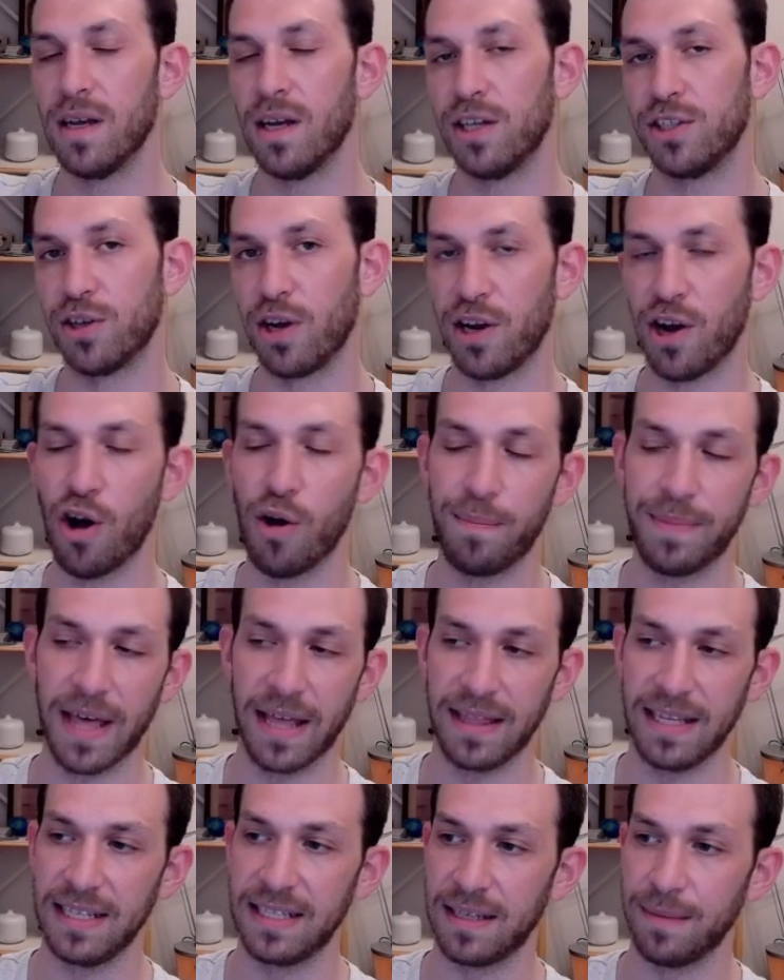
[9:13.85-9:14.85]
so I hope that
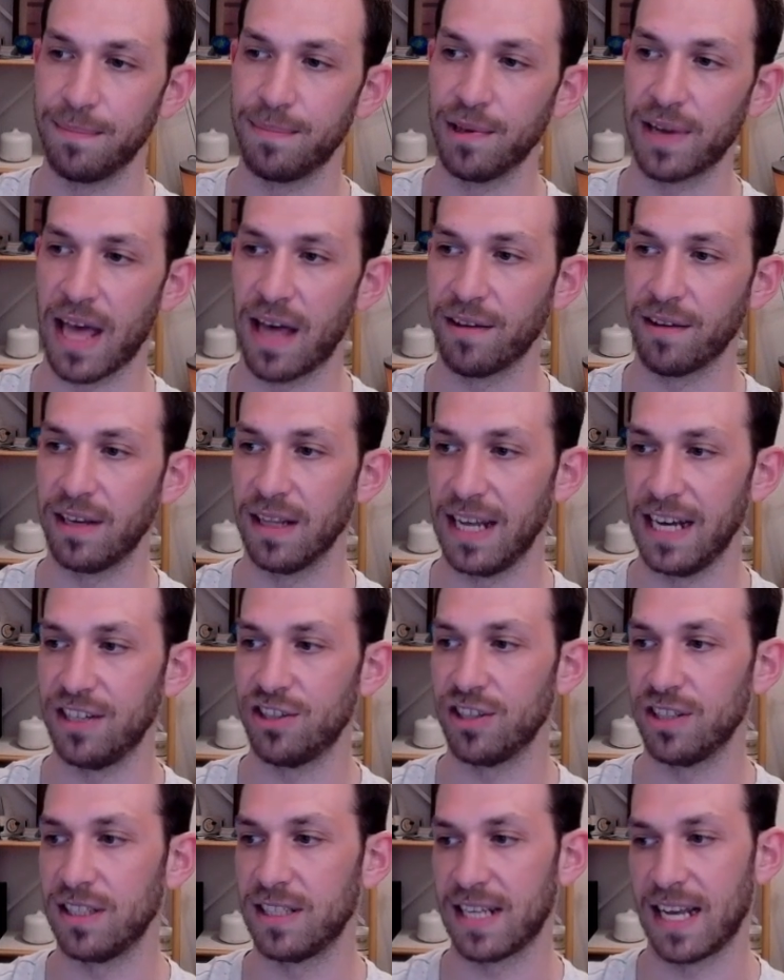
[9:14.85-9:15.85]
these simple
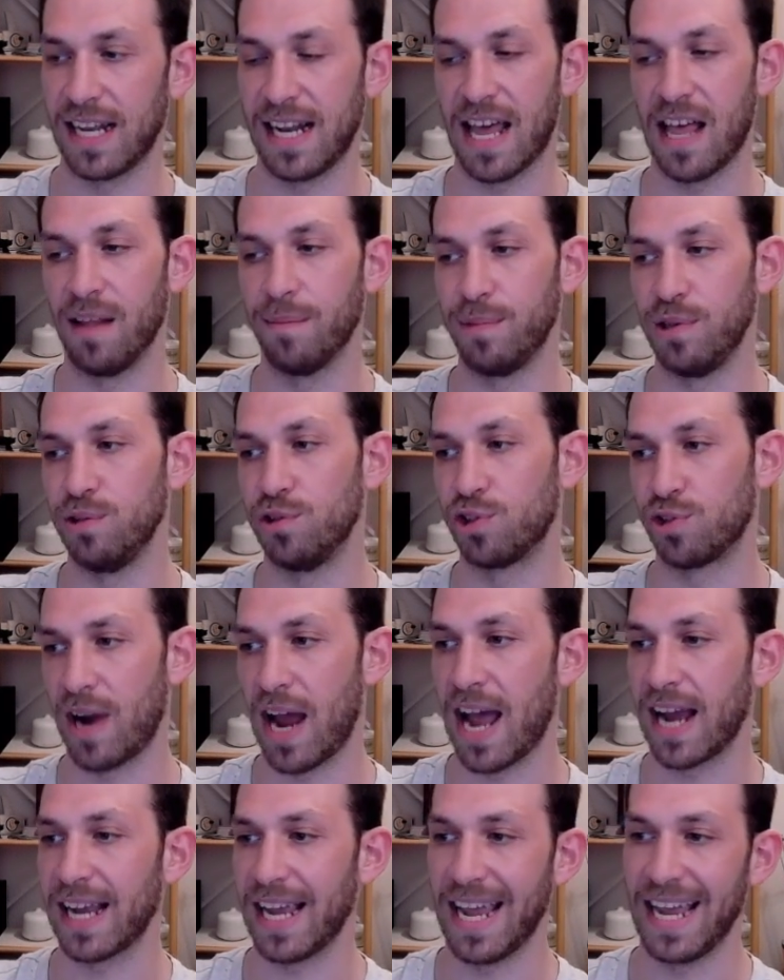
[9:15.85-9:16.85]
calculations can help you
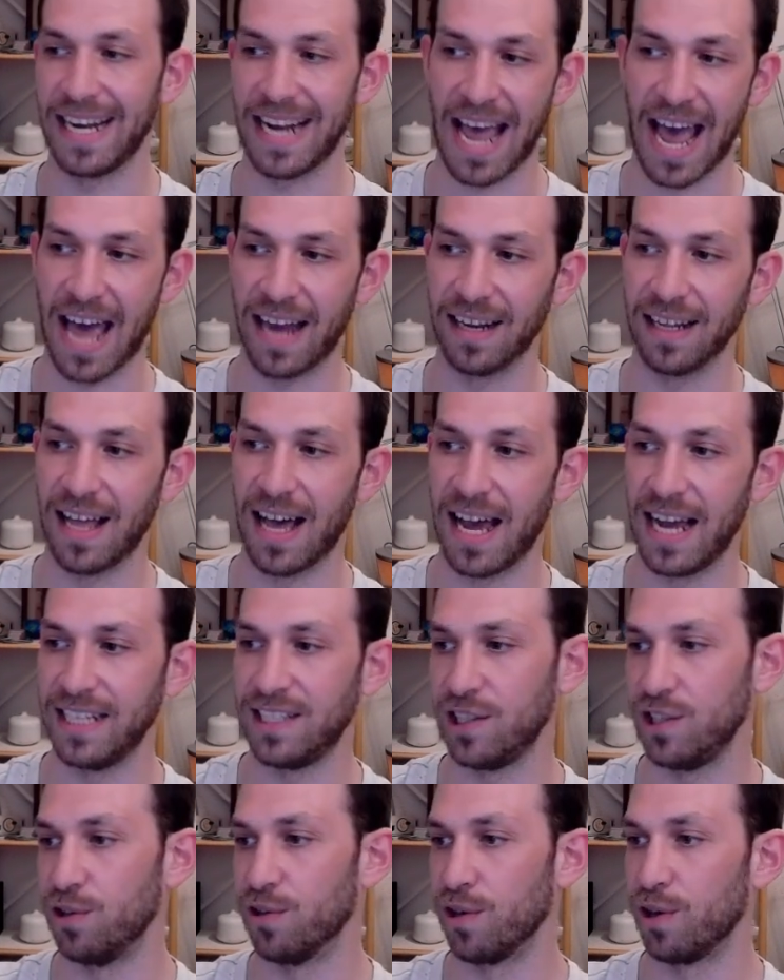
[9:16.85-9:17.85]
track and
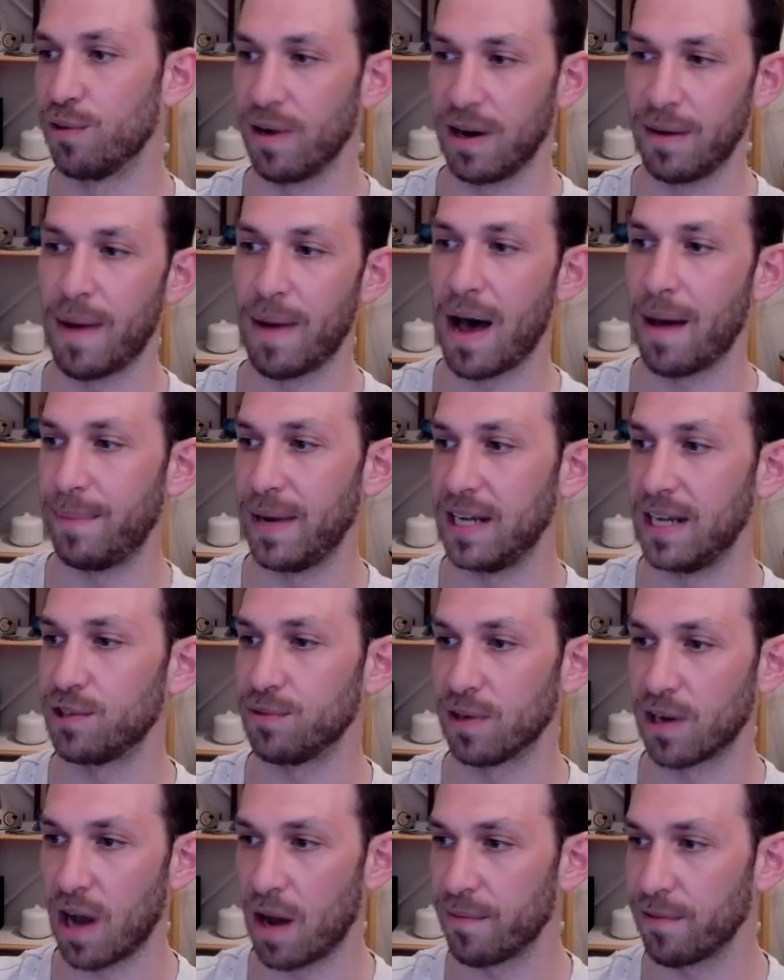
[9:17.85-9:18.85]
analyze your GridBot-based
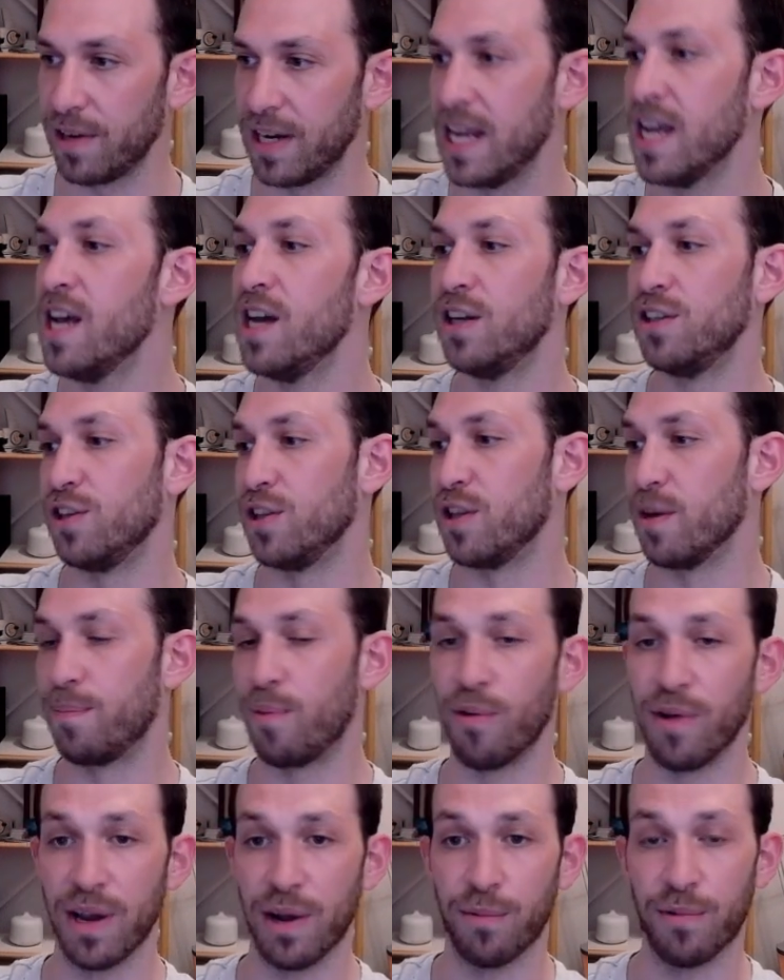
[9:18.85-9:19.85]
recovery to the
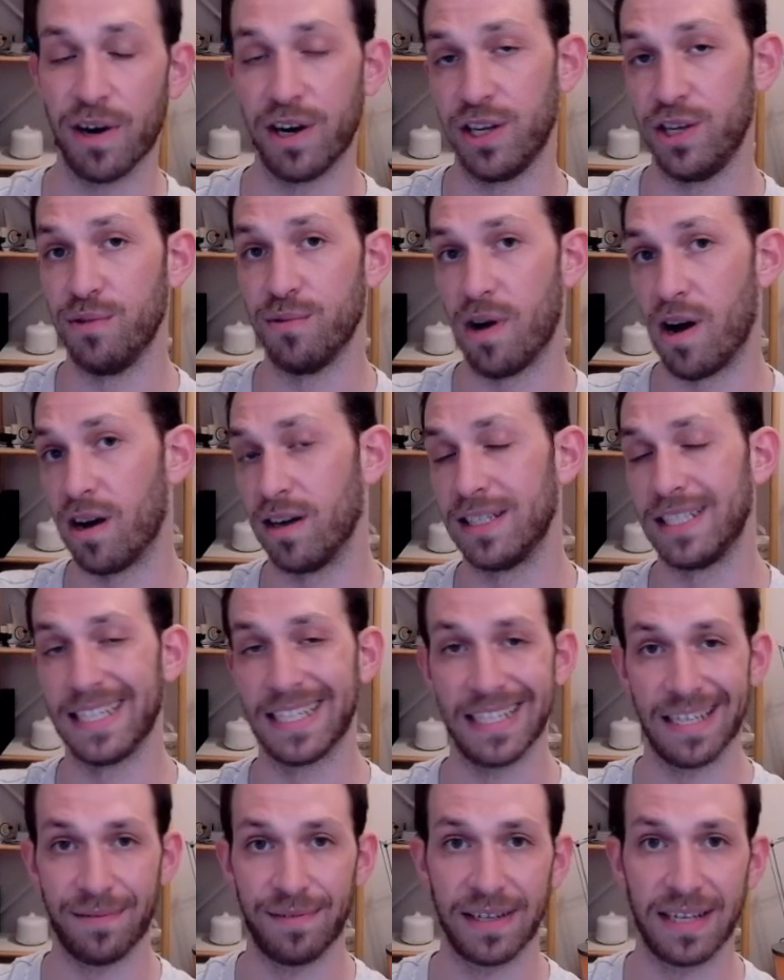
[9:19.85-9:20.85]
point where you are
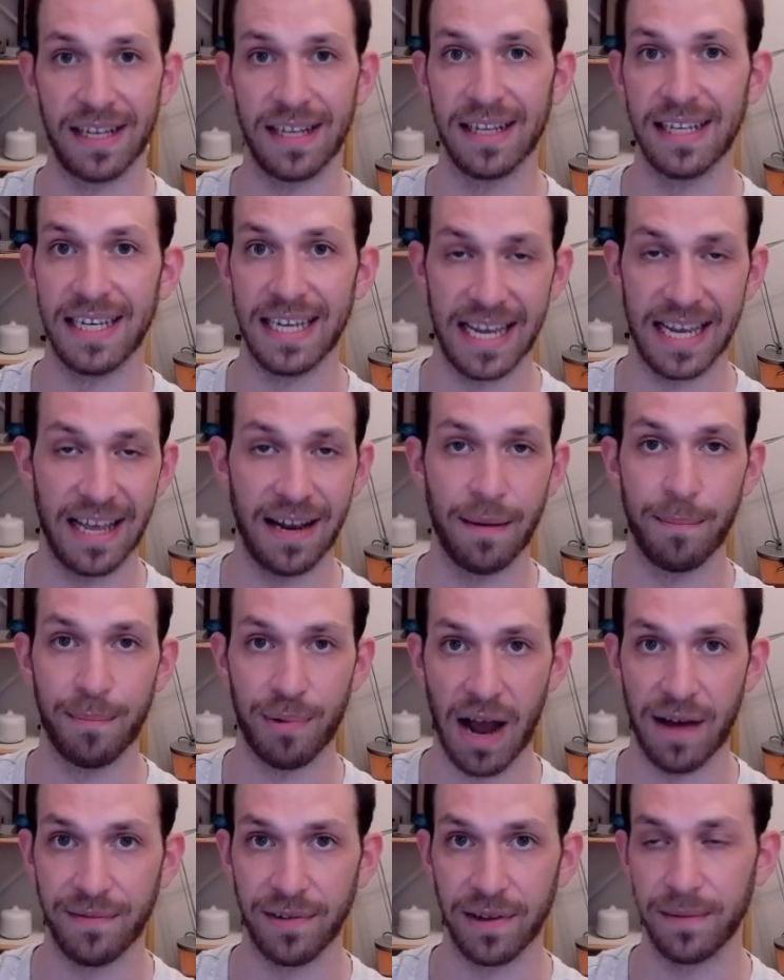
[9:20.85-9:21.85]
significantly in
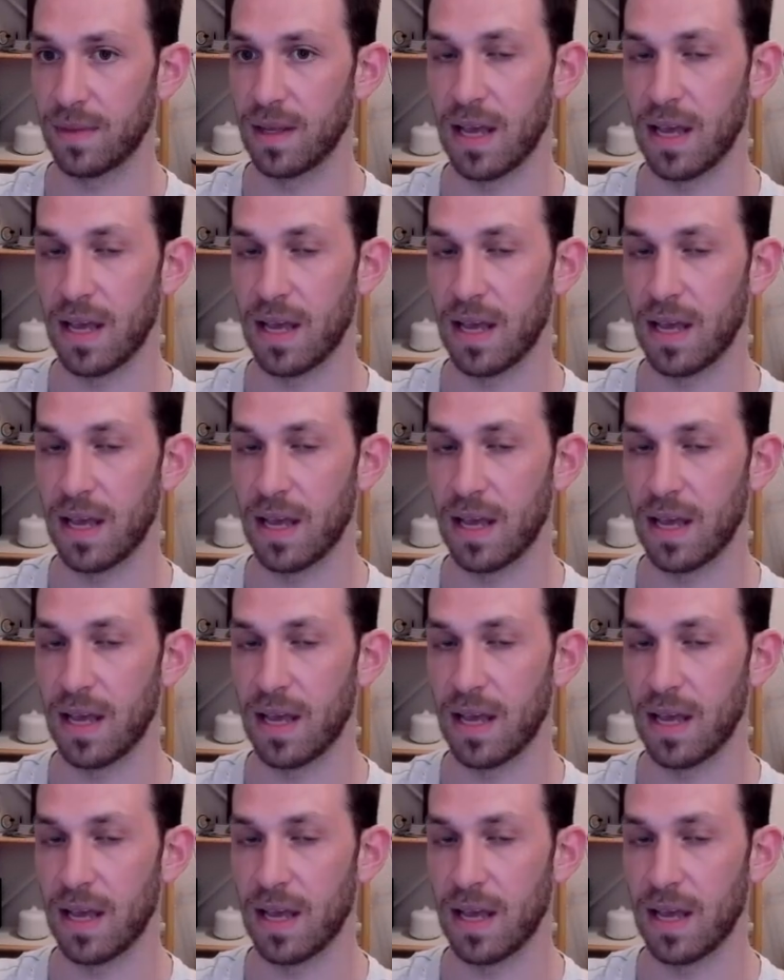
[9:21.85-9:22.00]
profit.